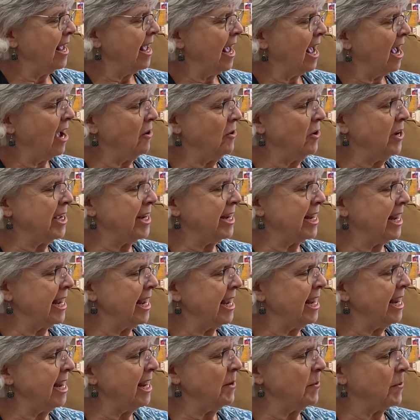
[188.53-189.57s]
How could
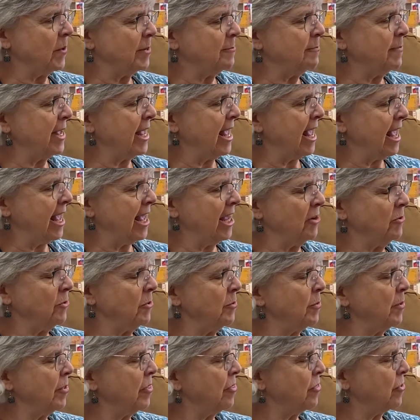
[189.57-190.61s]
anyone be angry
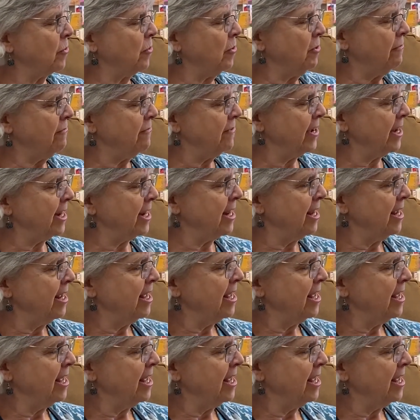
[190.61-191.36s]
with Thorfinn?